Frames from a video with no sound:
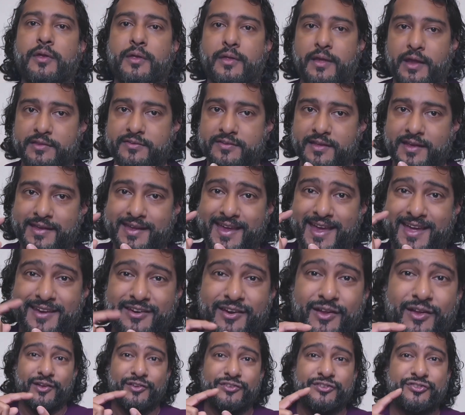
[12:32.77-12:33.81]
It's, again,
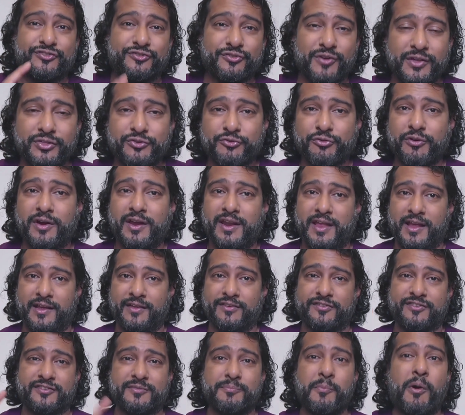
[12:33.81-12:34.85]
strength training,
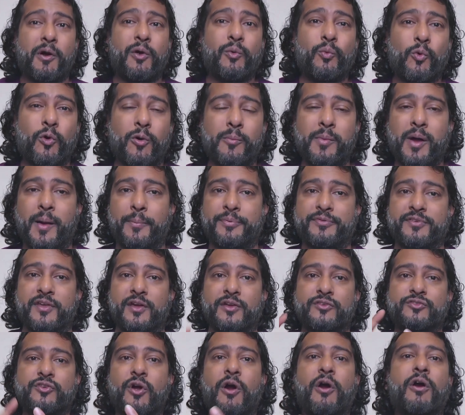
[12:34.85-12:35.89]
smart warm-ups,
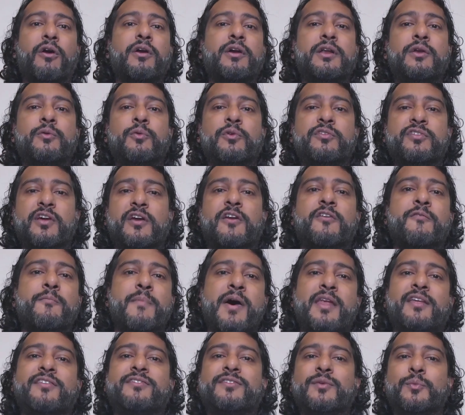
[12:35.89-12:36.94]
targeted regenerative
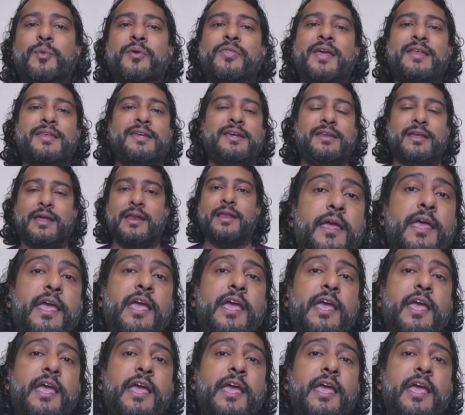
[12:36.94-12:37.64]
medicine when they need it.